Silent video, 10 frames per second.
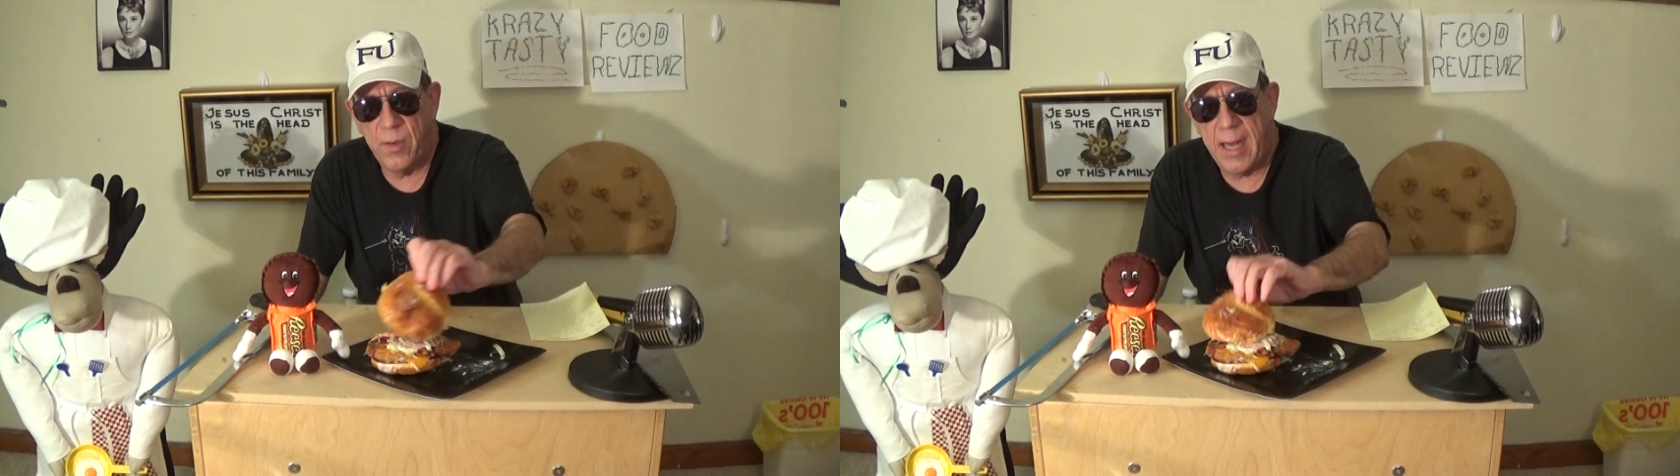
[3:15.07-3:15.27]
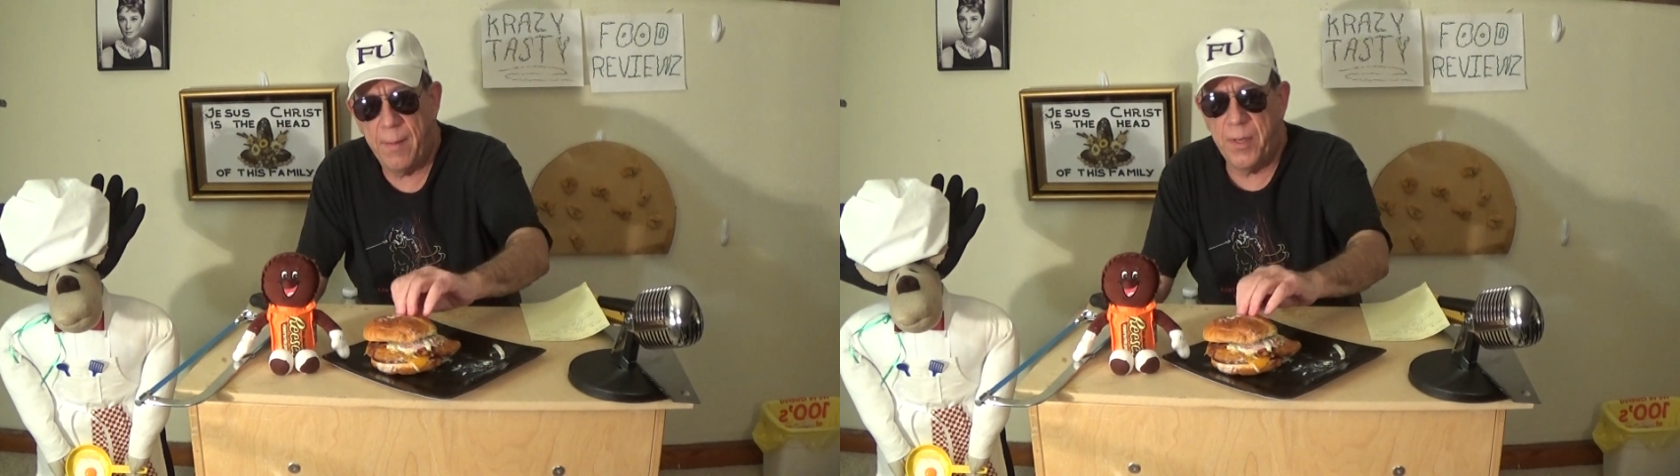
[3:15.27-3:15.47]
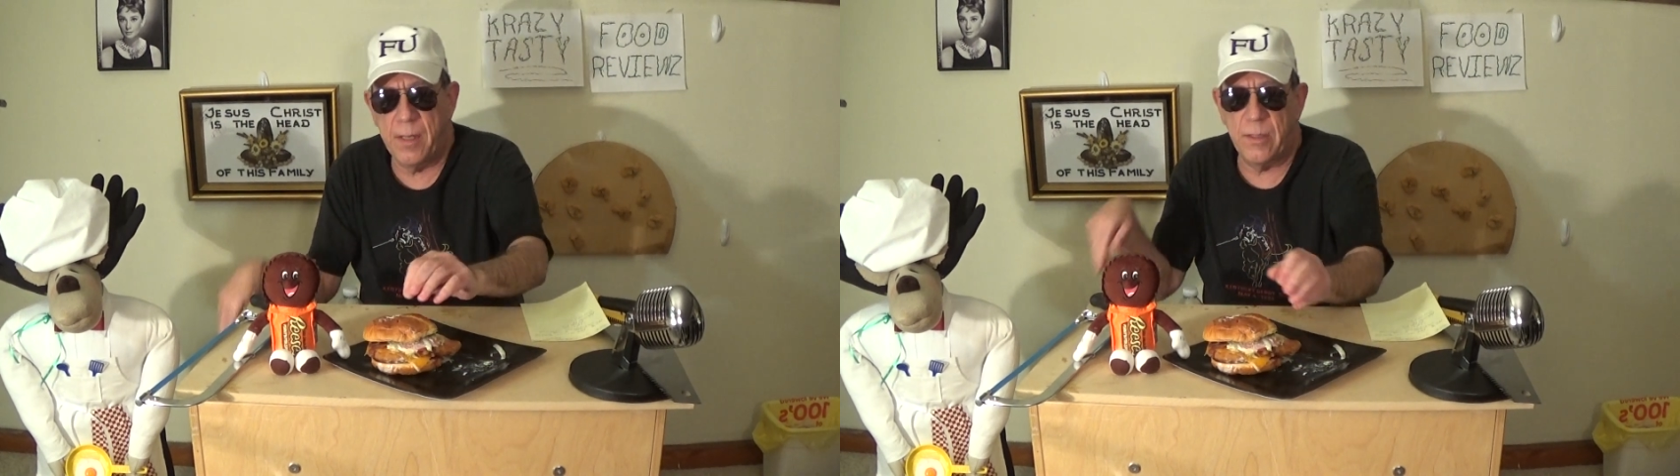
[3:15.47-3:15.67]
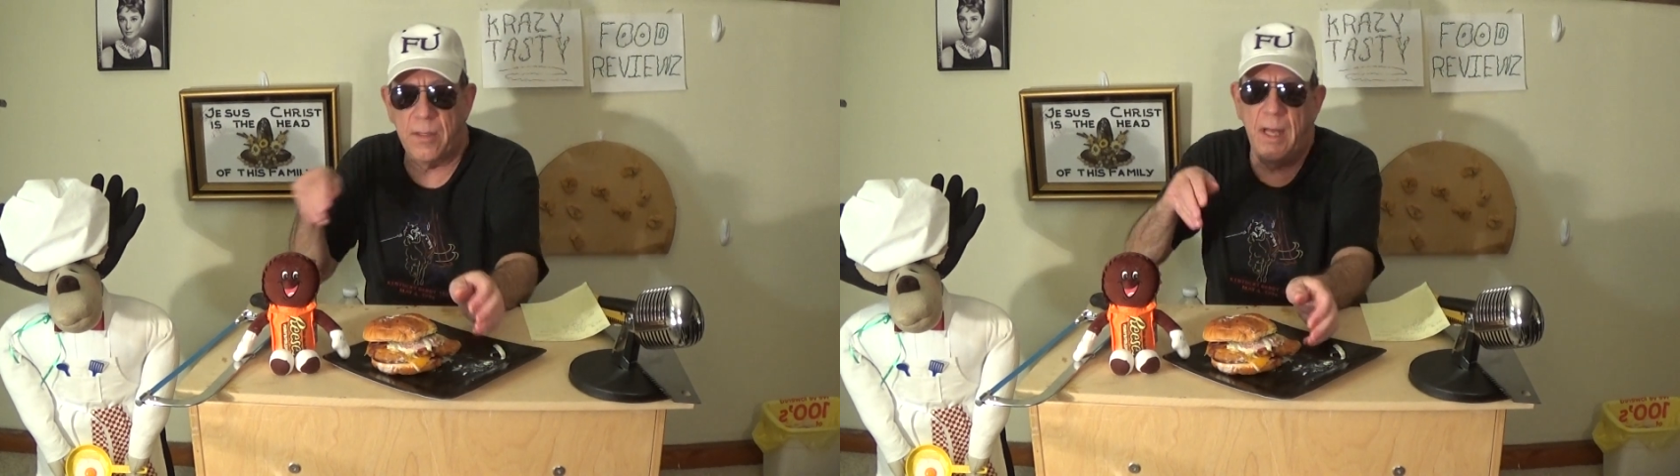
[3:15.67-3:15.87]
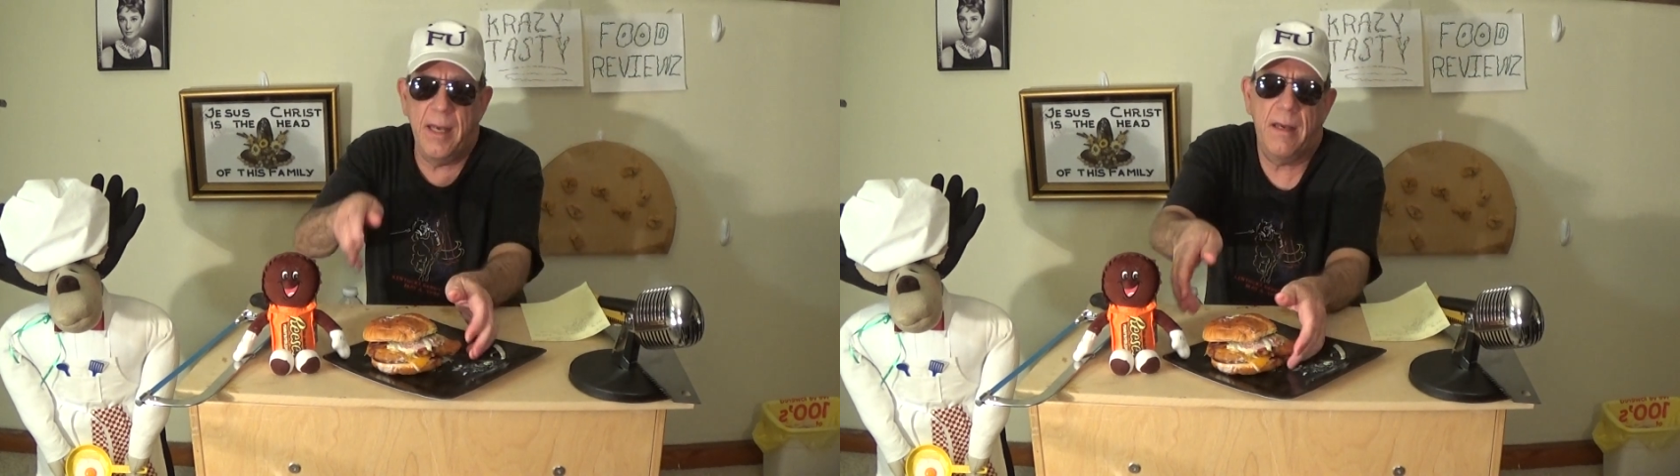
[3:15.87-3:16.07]
napkins.
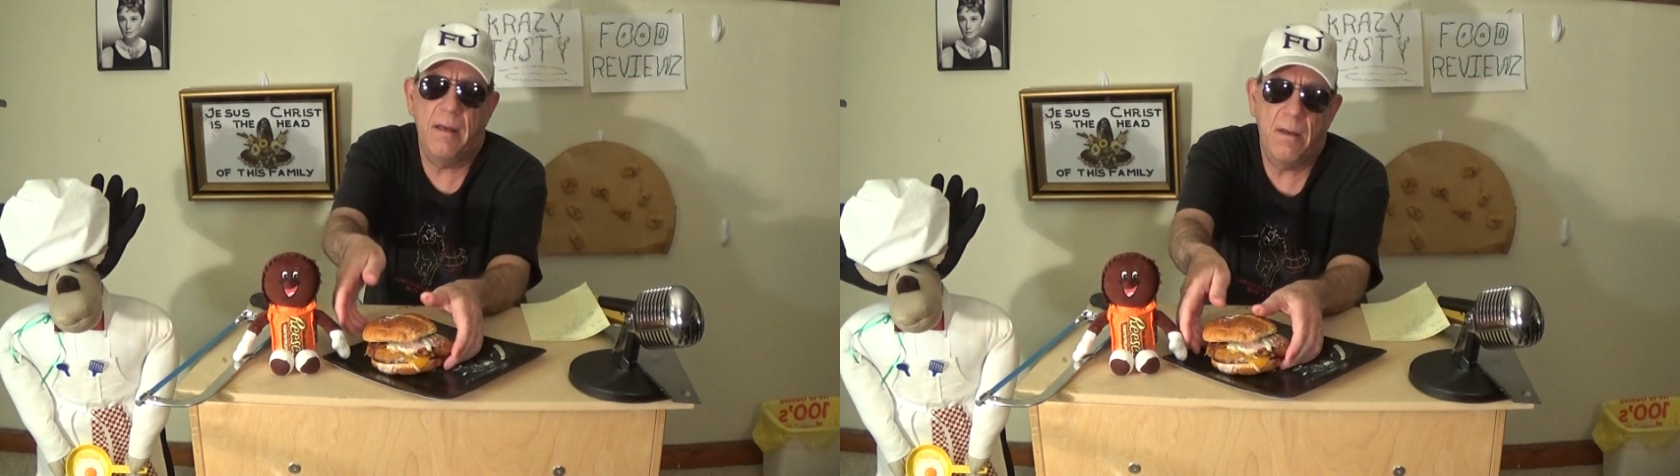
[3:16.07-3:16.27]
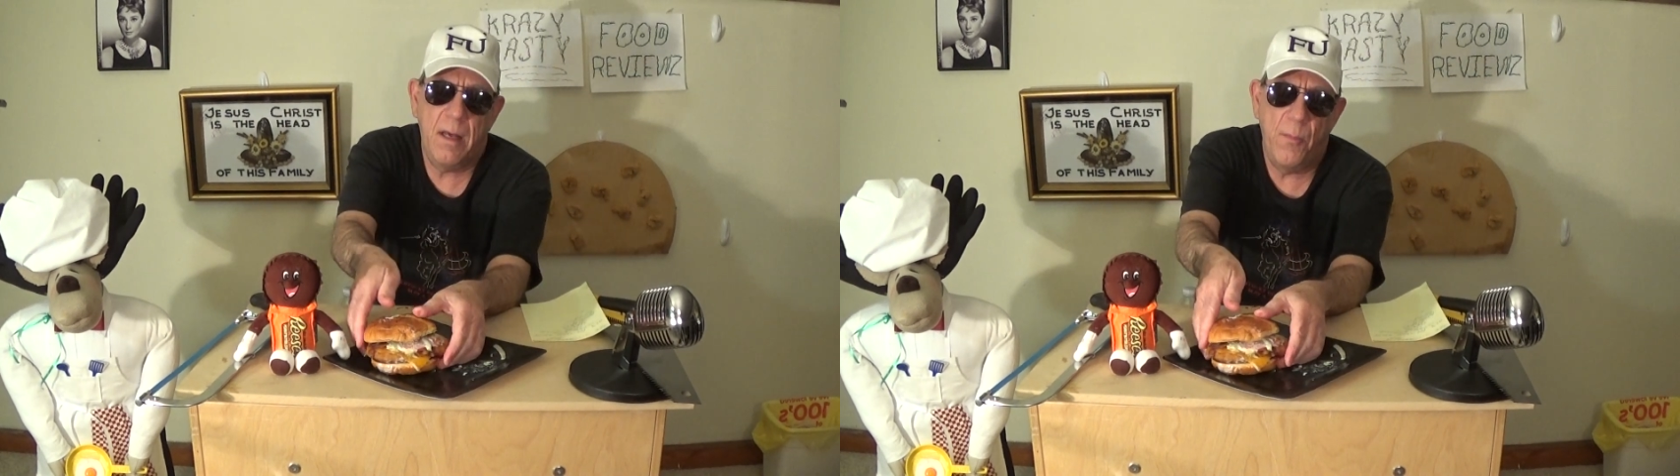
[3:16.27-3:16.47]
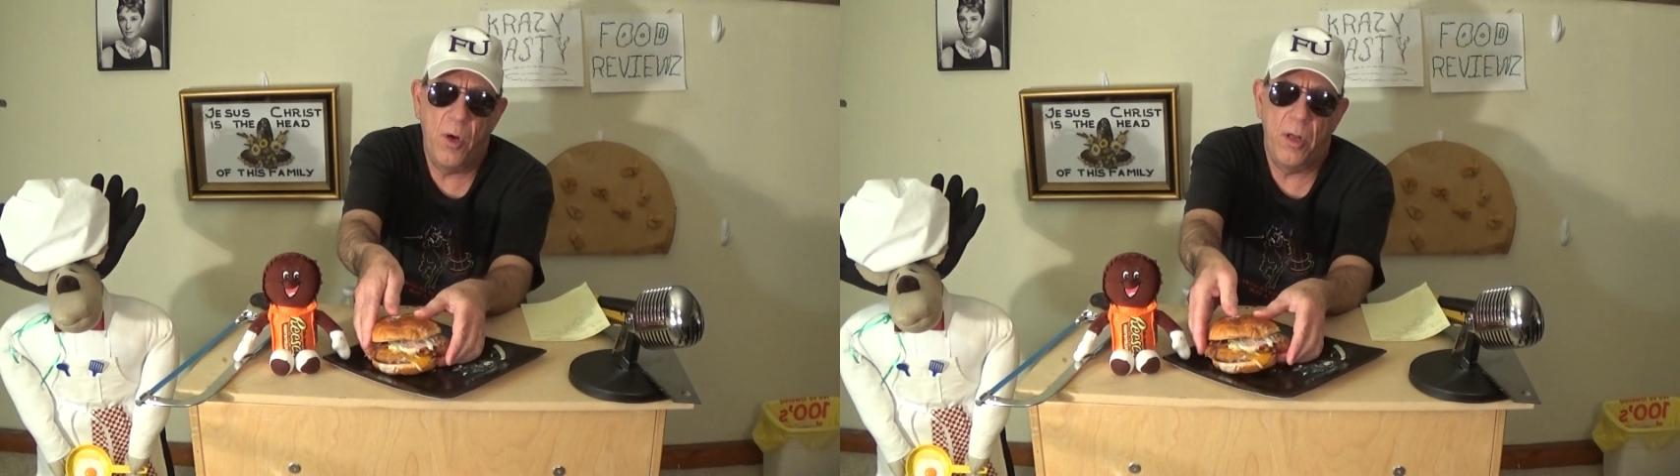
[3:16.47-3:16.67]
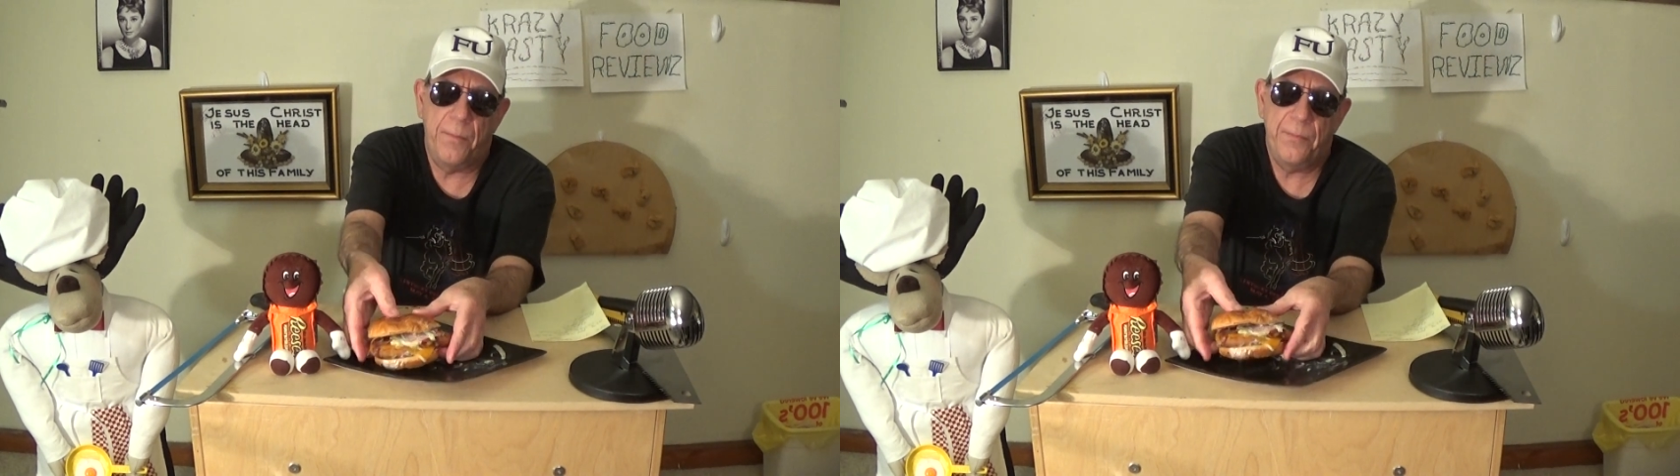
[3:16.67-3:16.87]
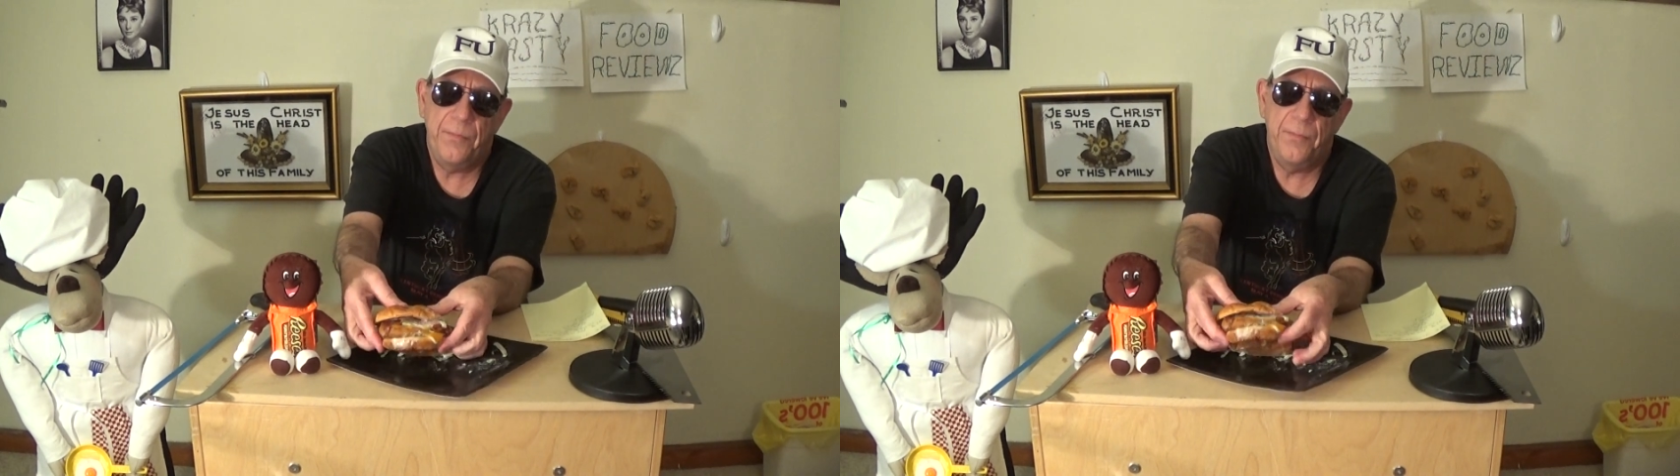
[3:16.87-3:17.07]
Like, come on.